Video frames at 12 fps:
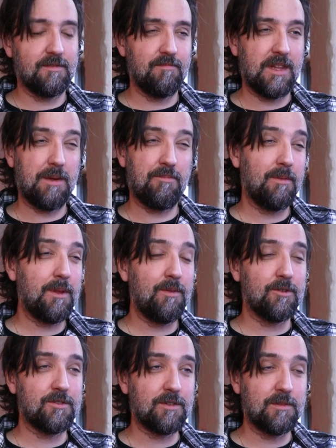They
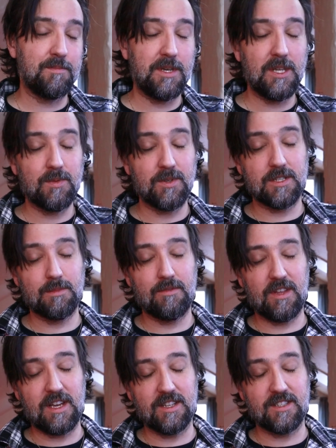probably want to compete with some
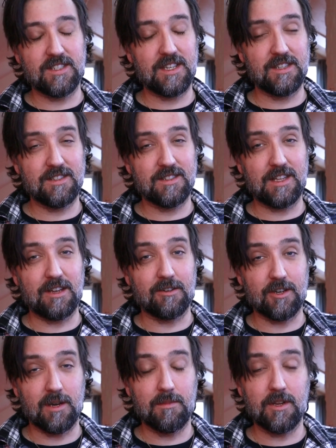of the headsets that
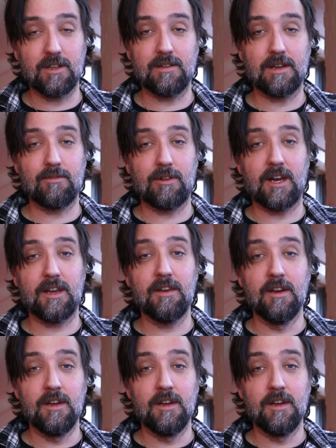are coming down the line.